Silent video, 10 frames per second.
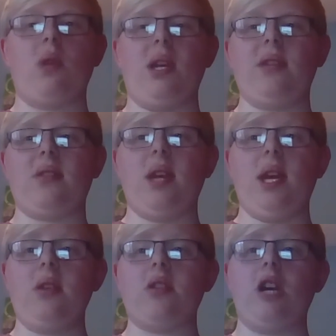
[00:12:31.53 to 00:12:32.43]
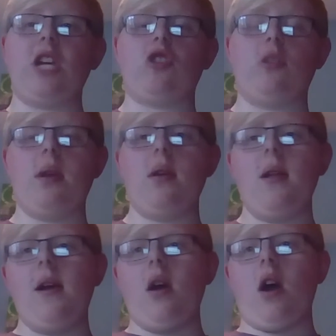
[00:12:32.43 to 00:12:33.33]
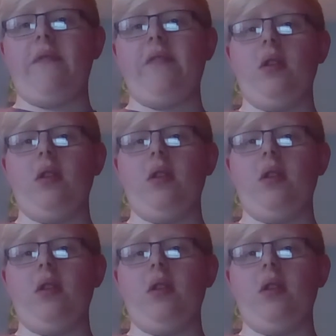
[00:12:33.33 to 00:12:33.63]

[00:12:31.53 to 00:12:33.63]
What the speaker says: 2016. So last summer, our